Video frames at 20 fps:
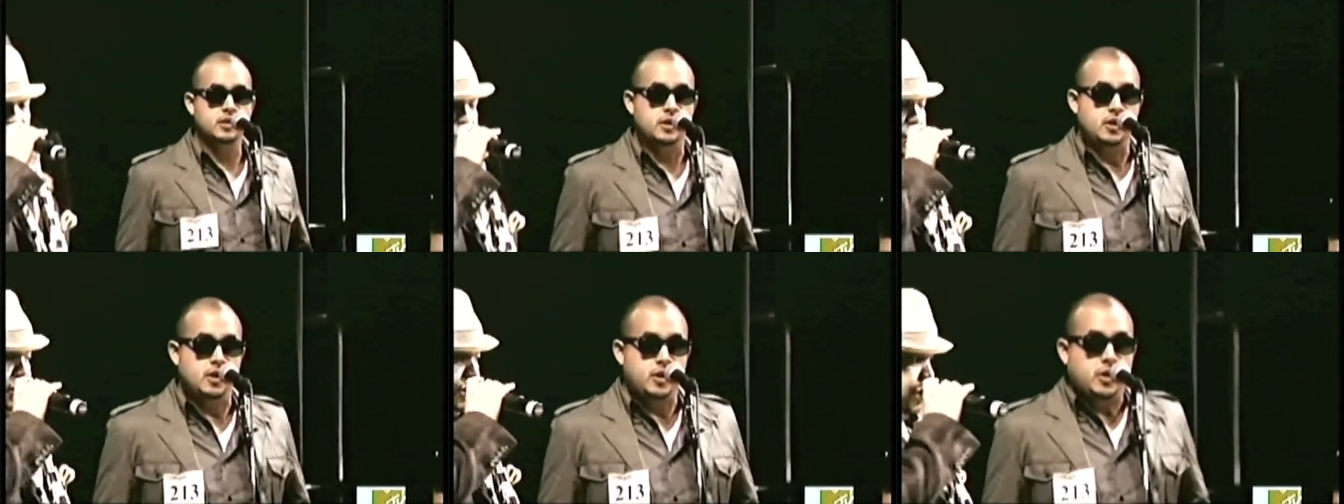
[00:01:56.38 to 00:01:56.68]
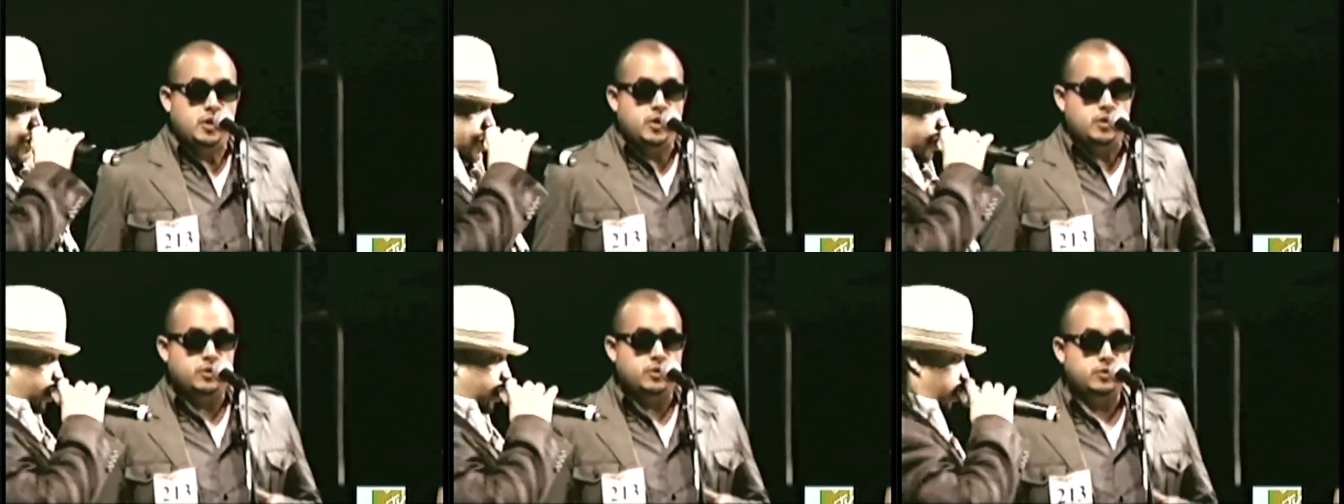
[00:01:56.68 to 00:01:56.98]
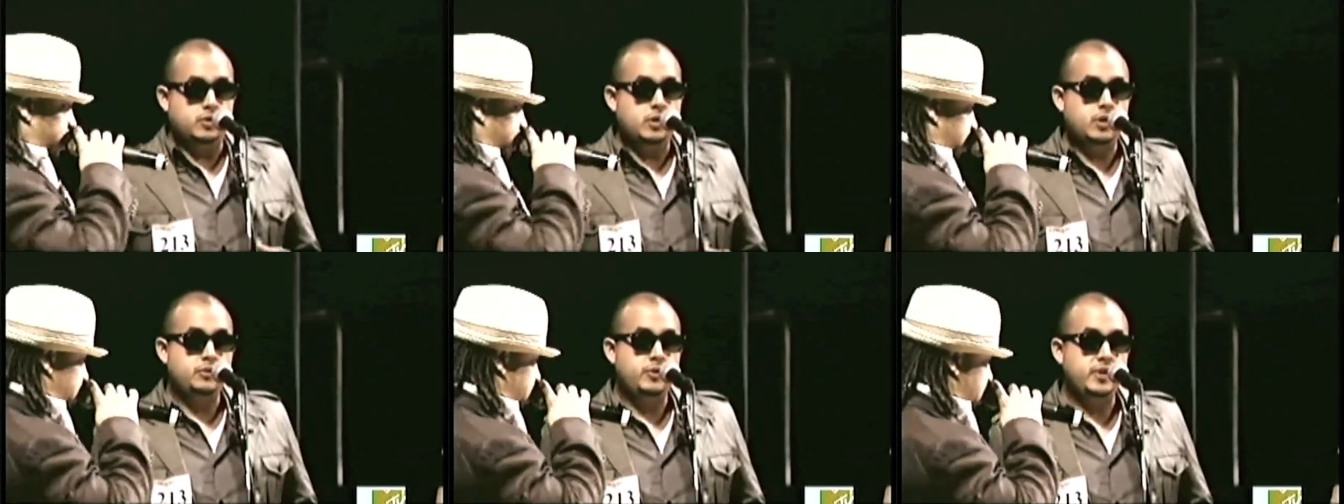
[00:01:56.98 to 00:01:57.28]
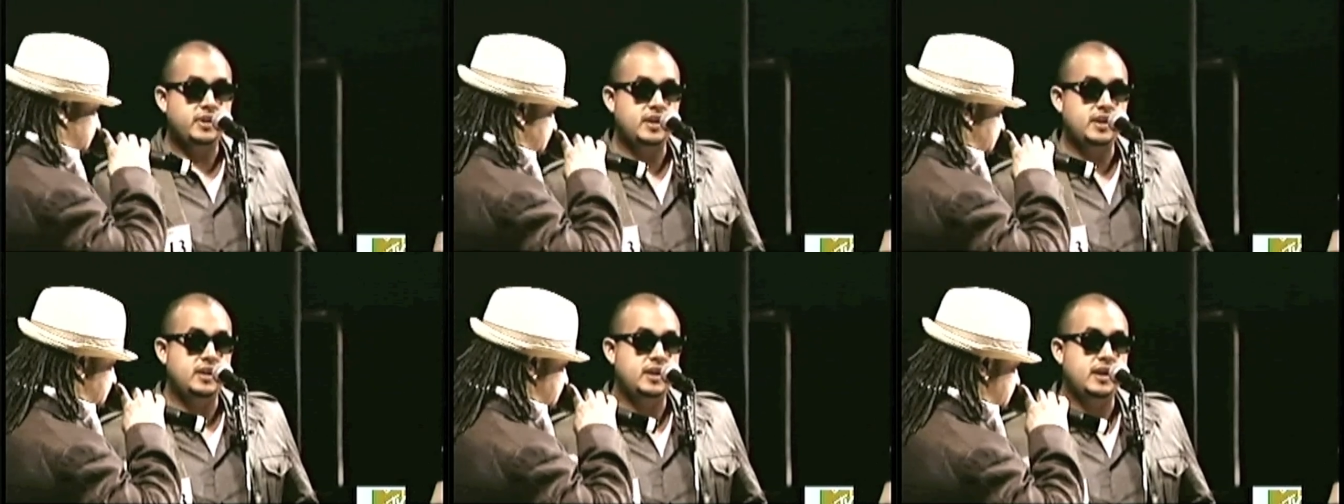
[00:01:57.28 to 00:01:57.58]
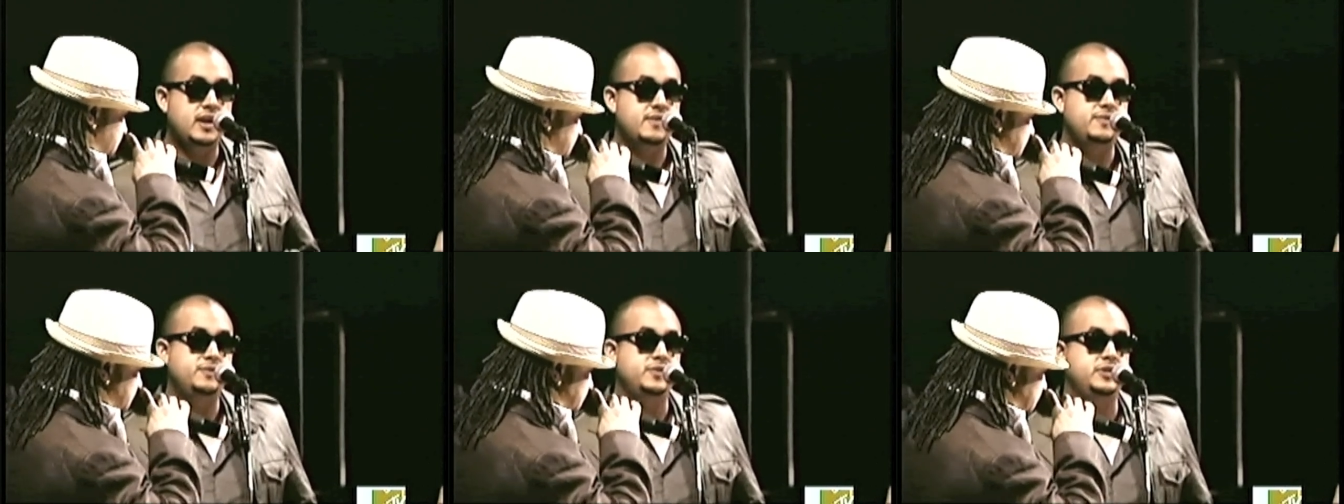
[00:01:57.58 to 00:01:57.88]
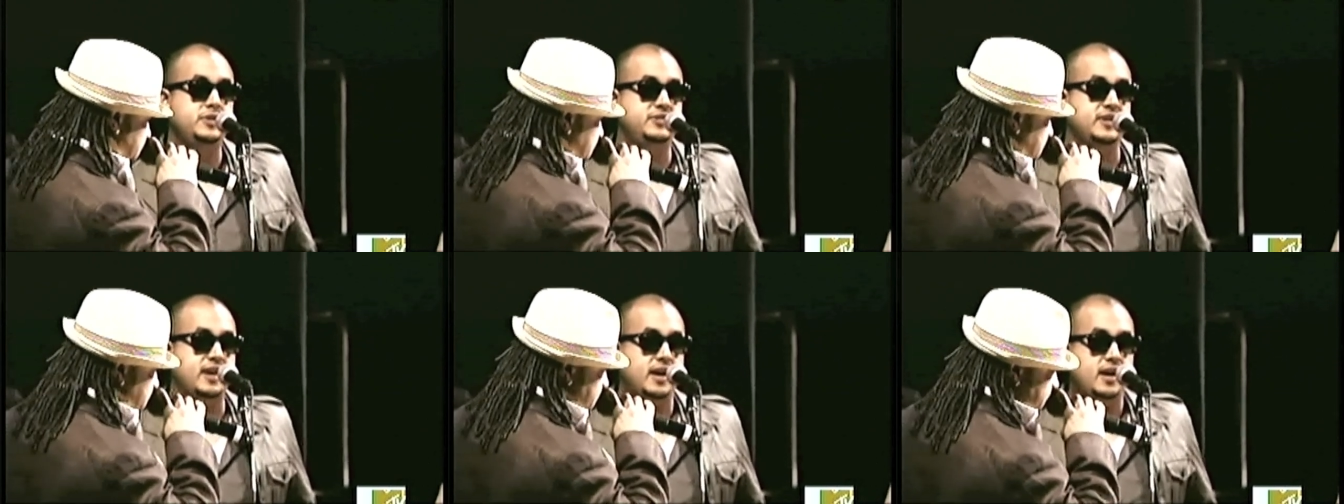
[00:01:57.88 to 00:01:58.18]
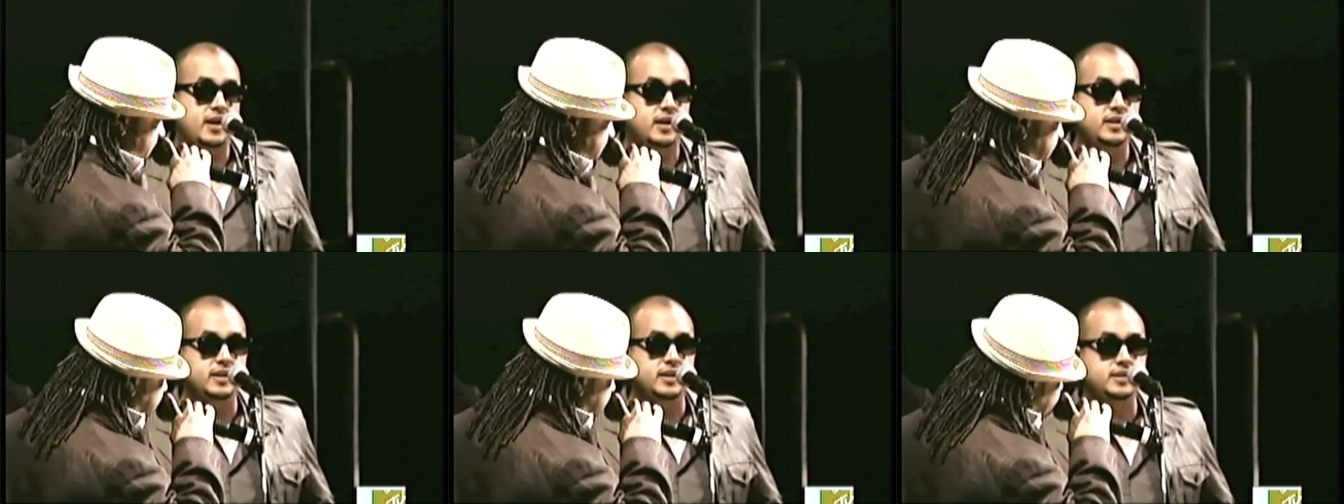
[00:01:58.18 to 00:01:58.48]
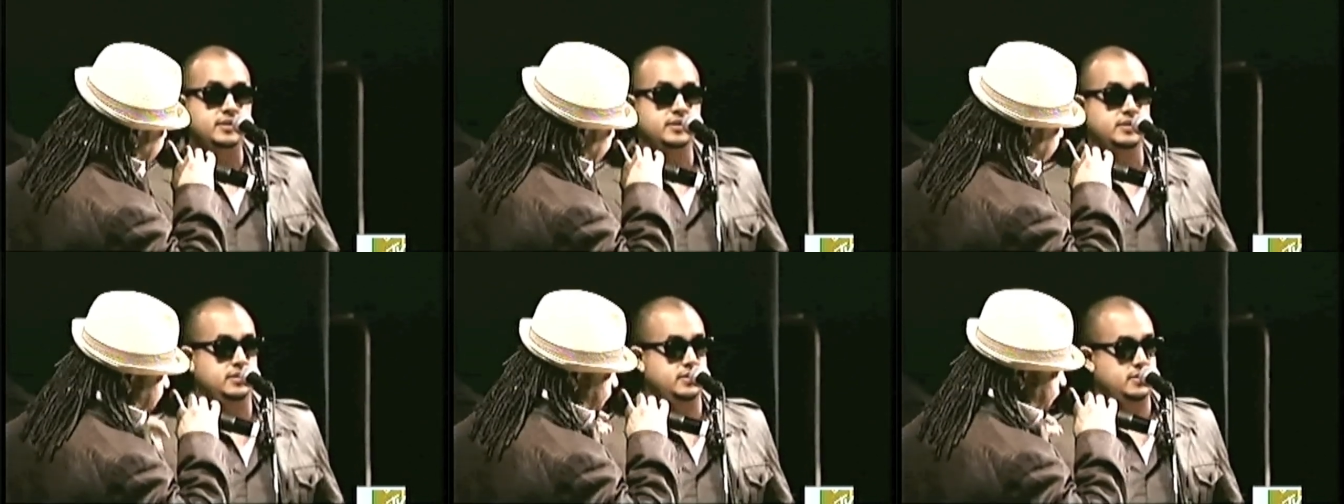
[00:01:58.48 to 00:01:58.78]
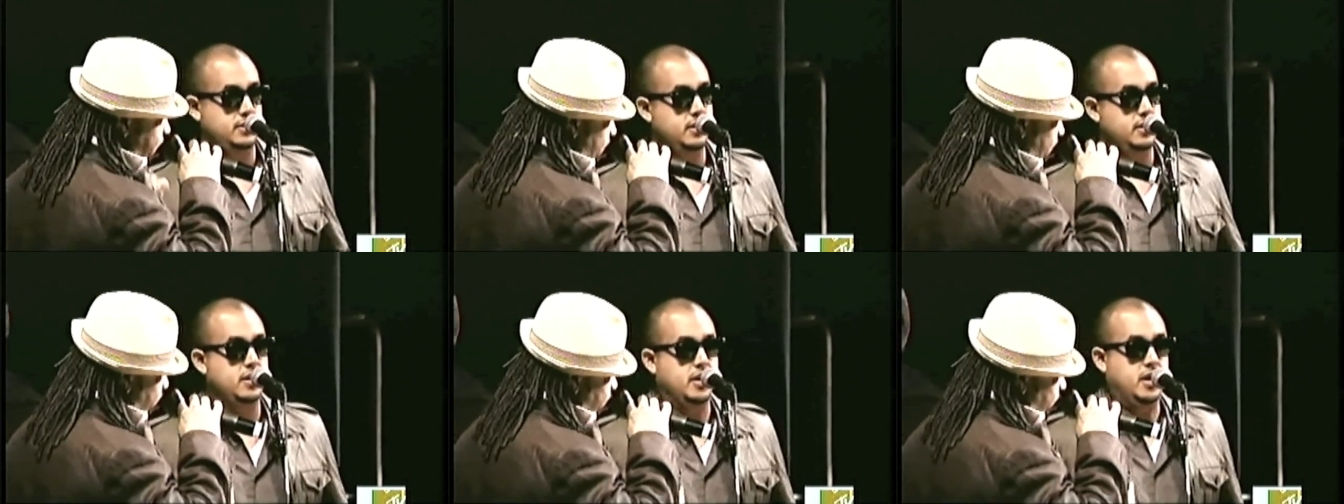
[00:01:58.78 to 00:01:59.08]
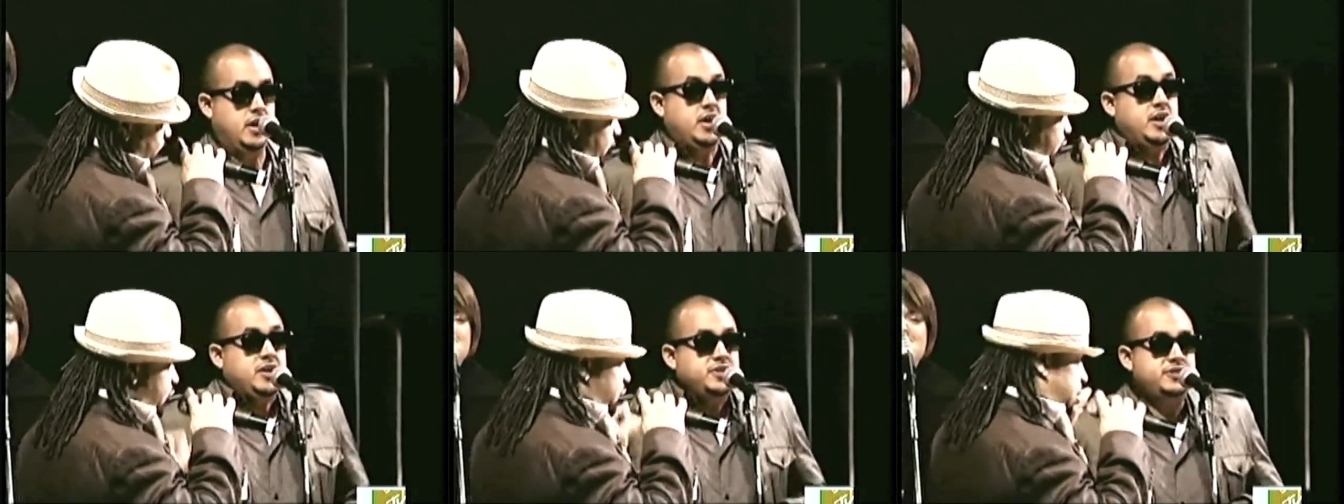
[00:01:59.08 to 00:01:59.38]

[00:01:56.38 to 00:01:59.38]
you certain? Oh, I really love you, darling. Sing like you're certain.